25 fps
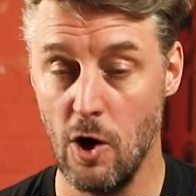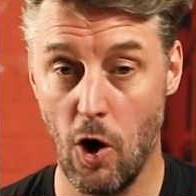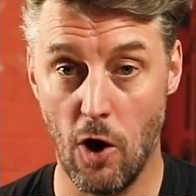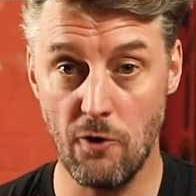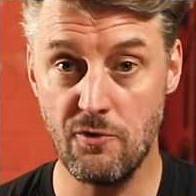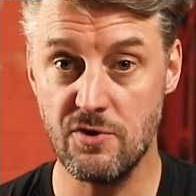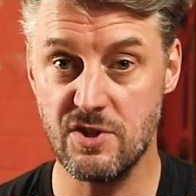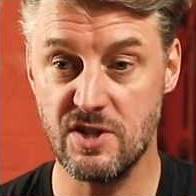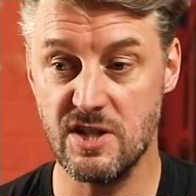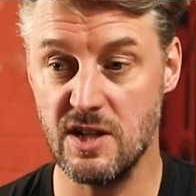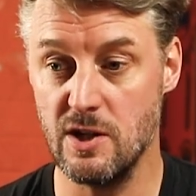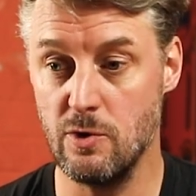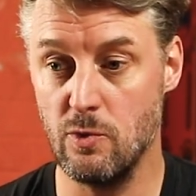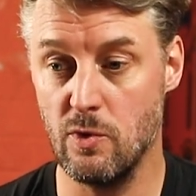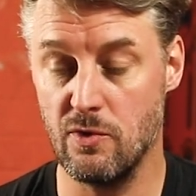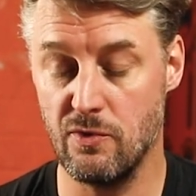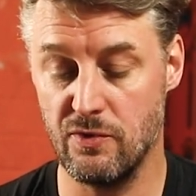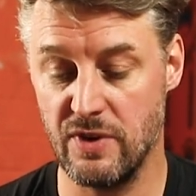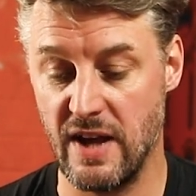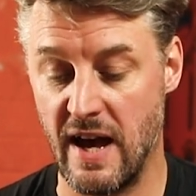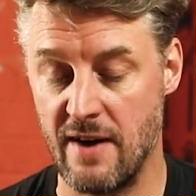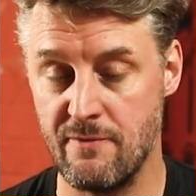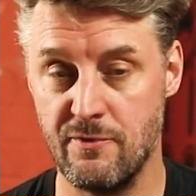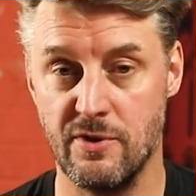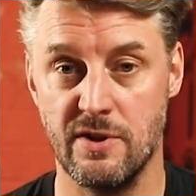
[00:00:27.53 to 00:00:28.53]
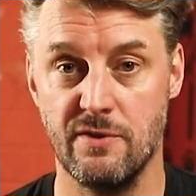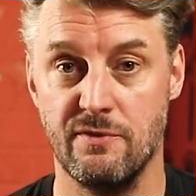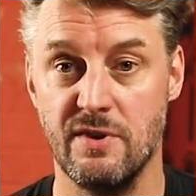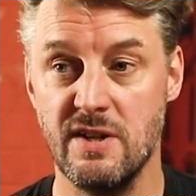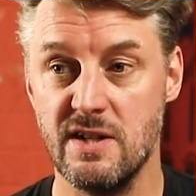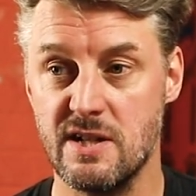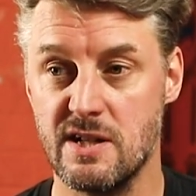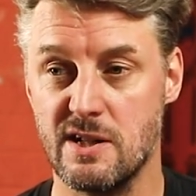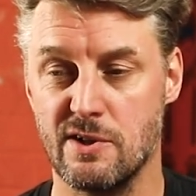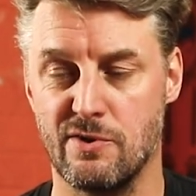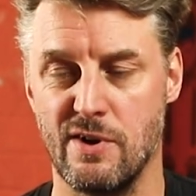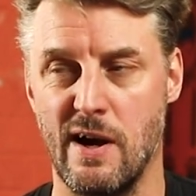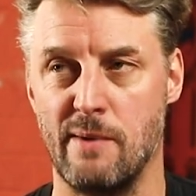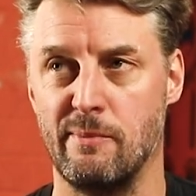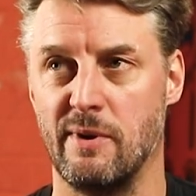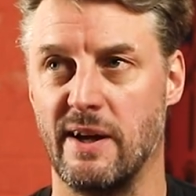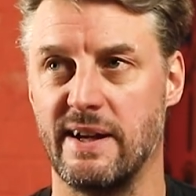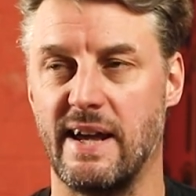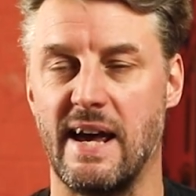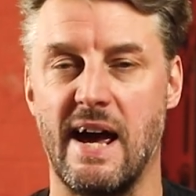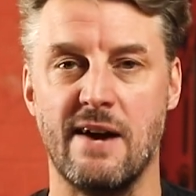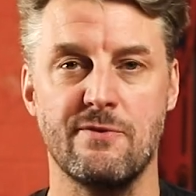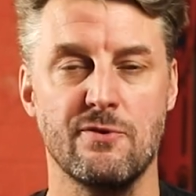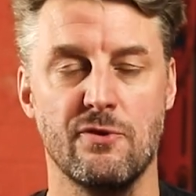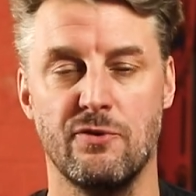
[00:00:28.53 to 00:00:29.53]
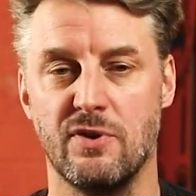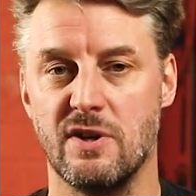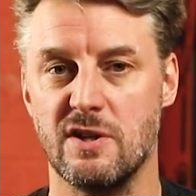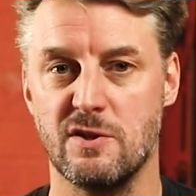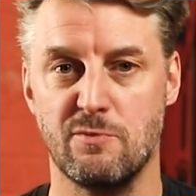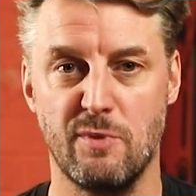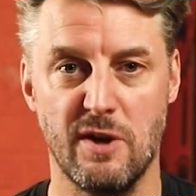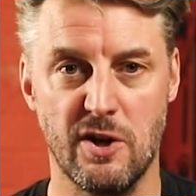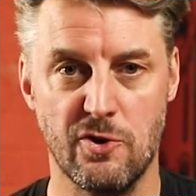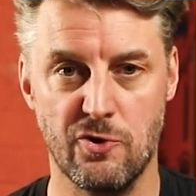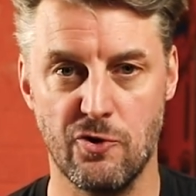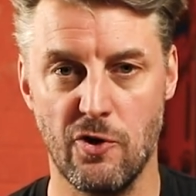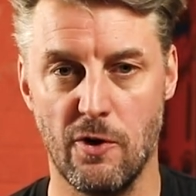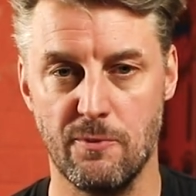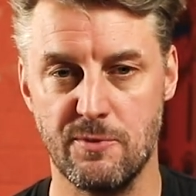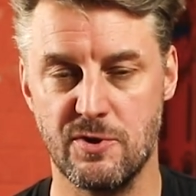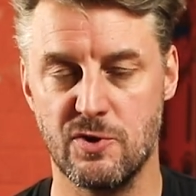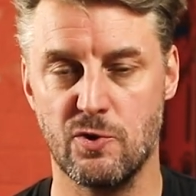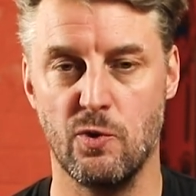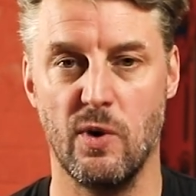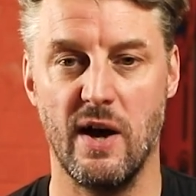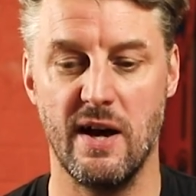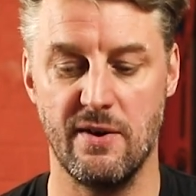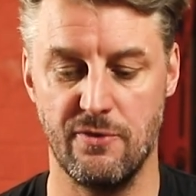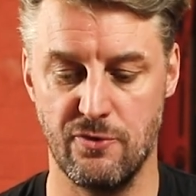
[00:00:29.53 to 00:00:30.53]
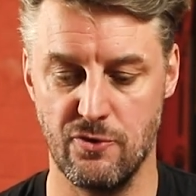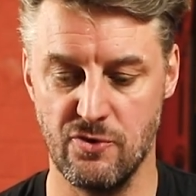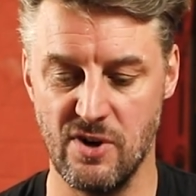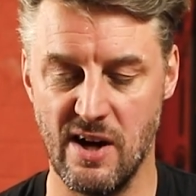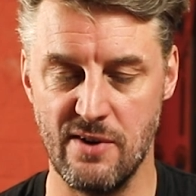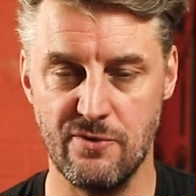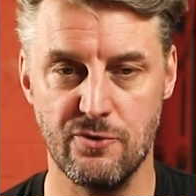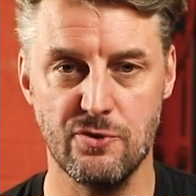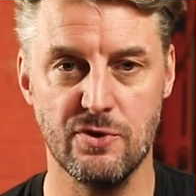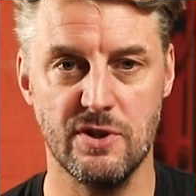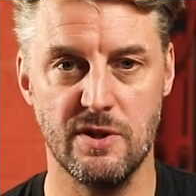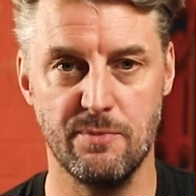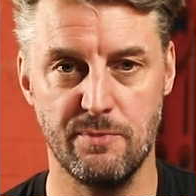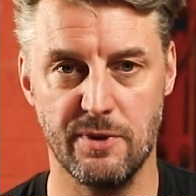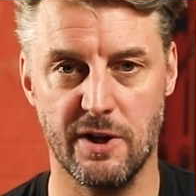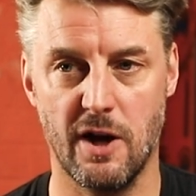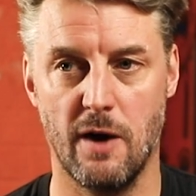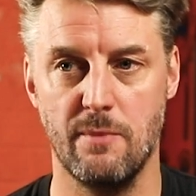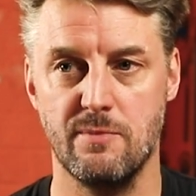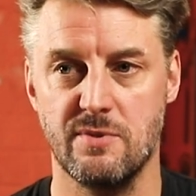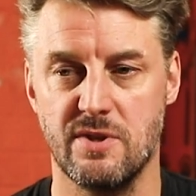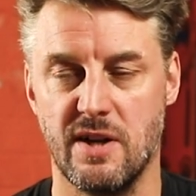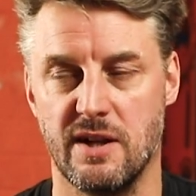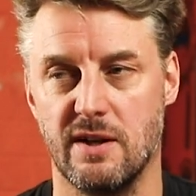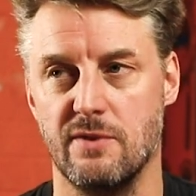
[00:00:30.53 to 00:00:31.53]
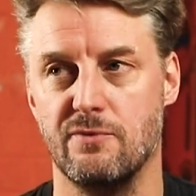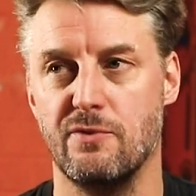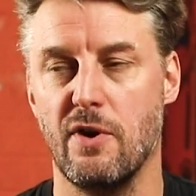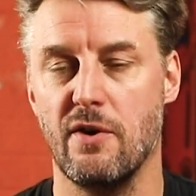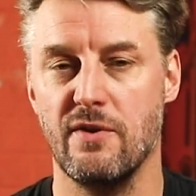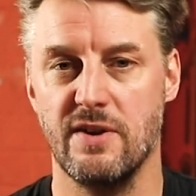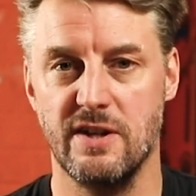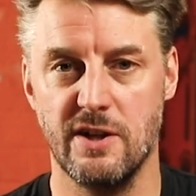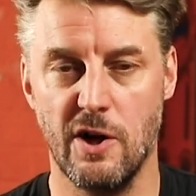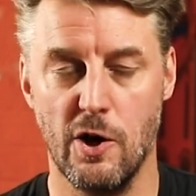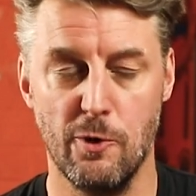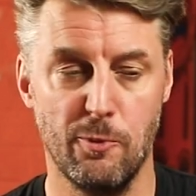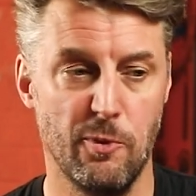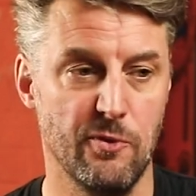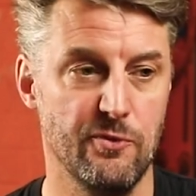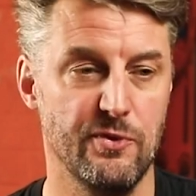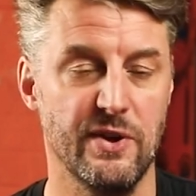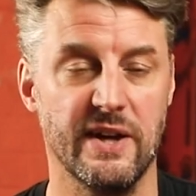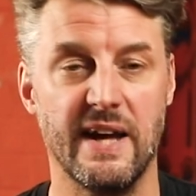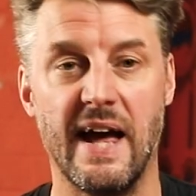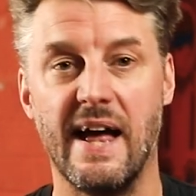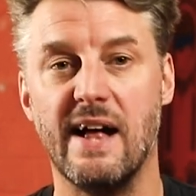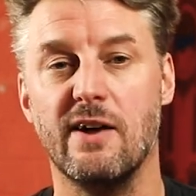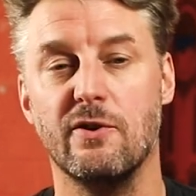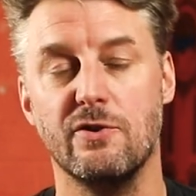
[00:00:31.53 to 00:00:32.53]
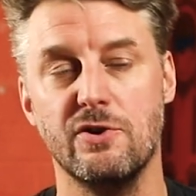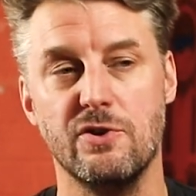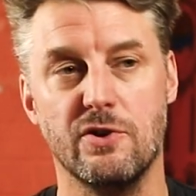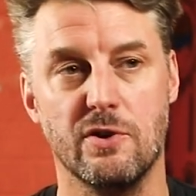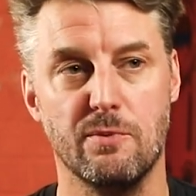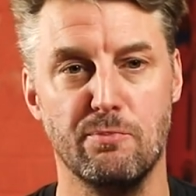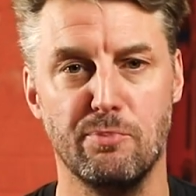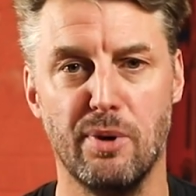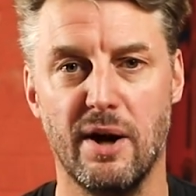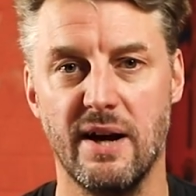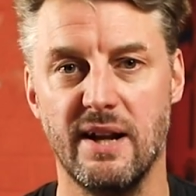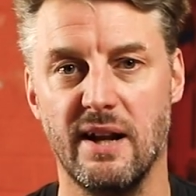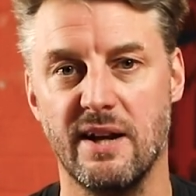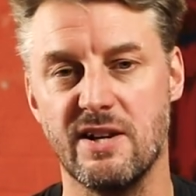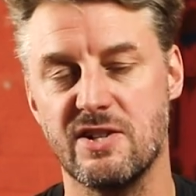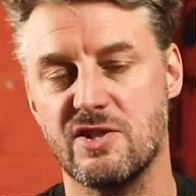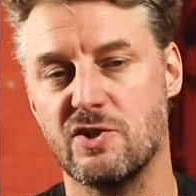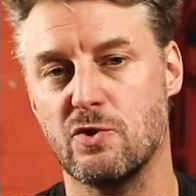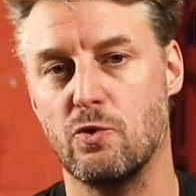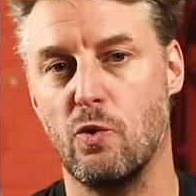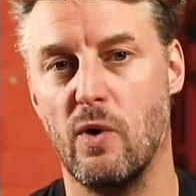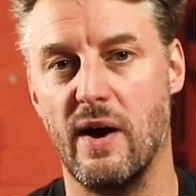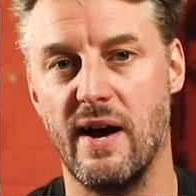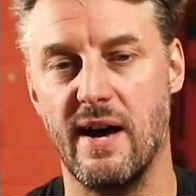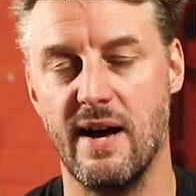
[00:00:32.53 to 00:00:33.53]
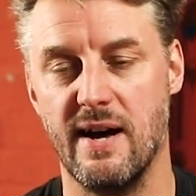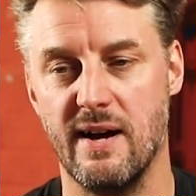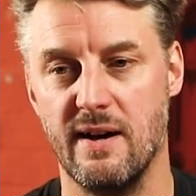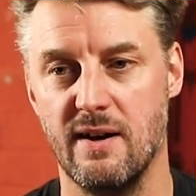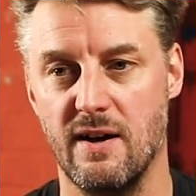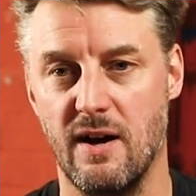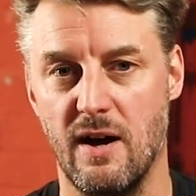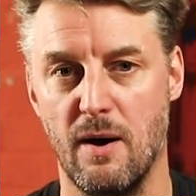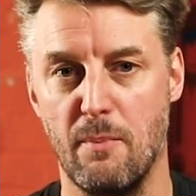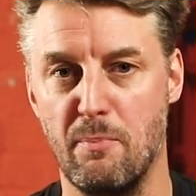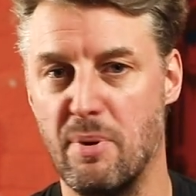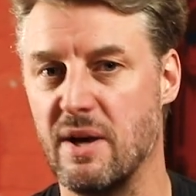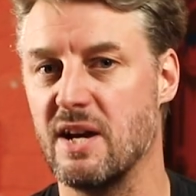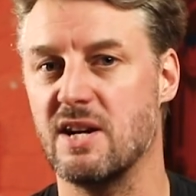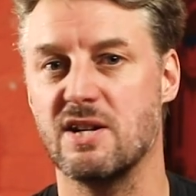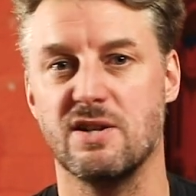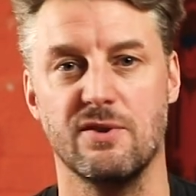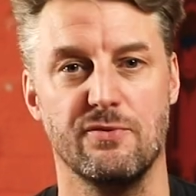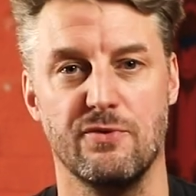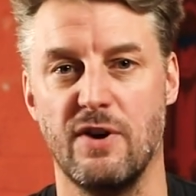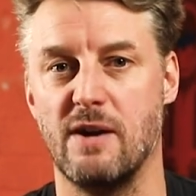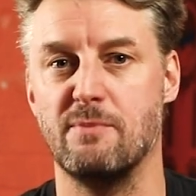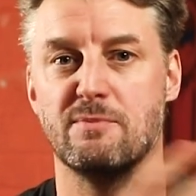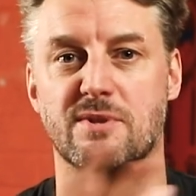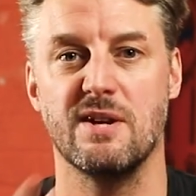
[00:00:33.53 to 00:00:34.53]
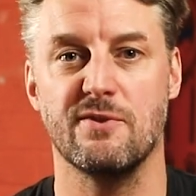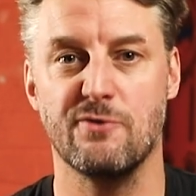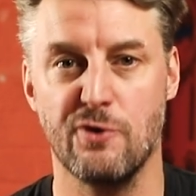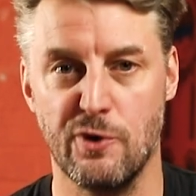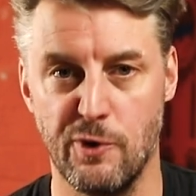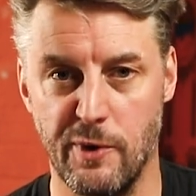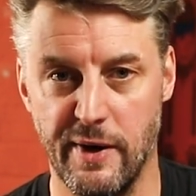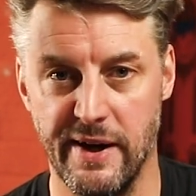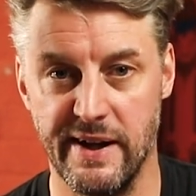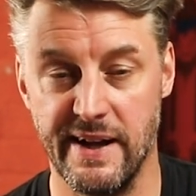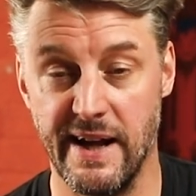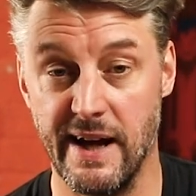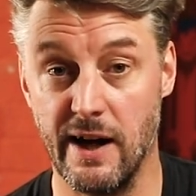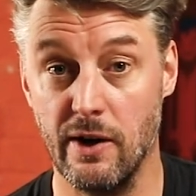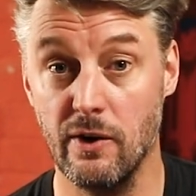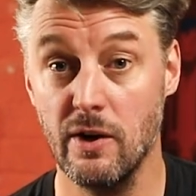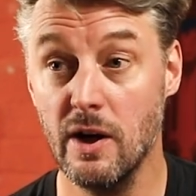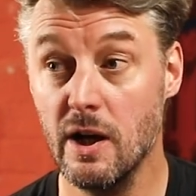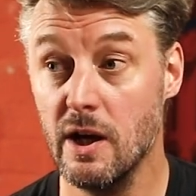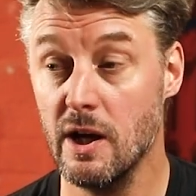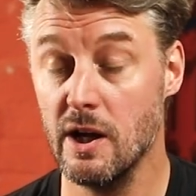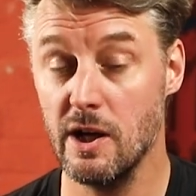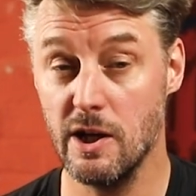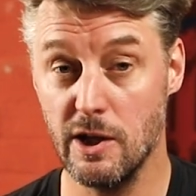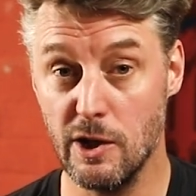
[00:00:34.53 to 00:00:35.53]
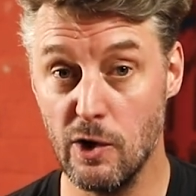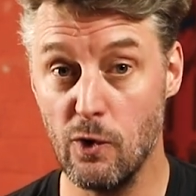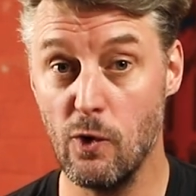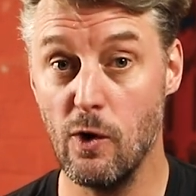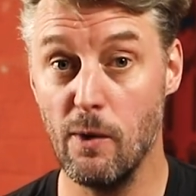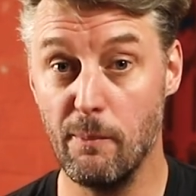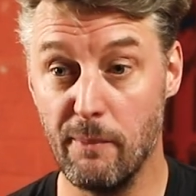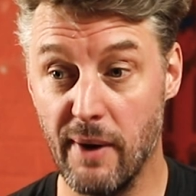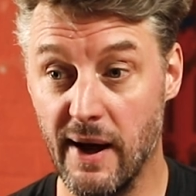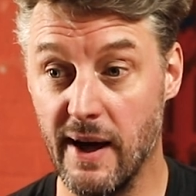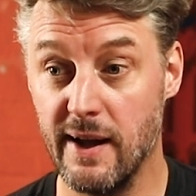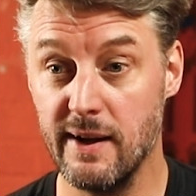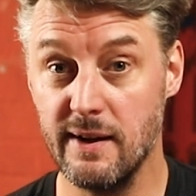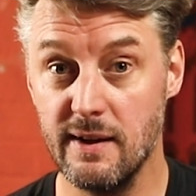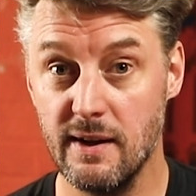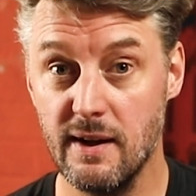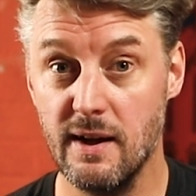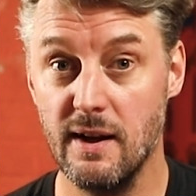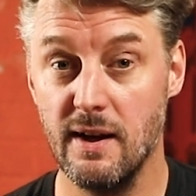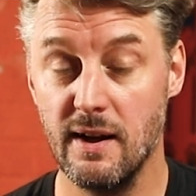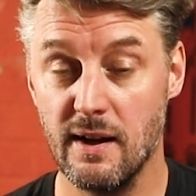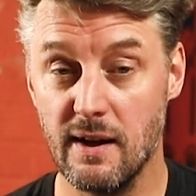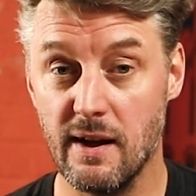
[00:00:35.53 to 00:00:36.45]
Obviously, with the advent of Instagram, like, everything's been cropped square forever, and it becomes like a very notable thing. Hell, you can buy like square picture frames everywhere now. You know what, man?